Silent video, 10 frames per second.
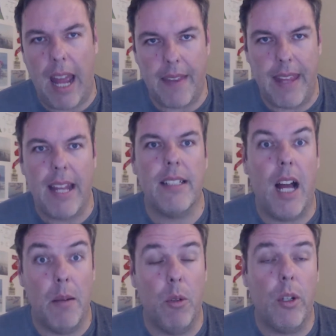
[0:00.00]
at that
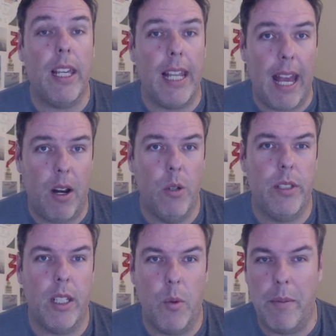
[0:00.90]
time looking at
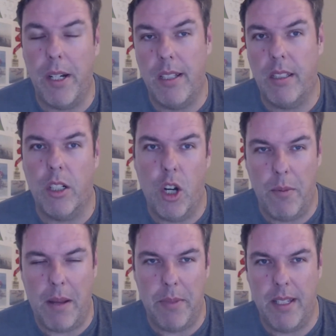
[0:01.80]
hosting webinars to
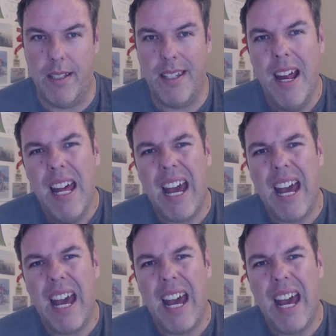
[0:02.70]
grow my business.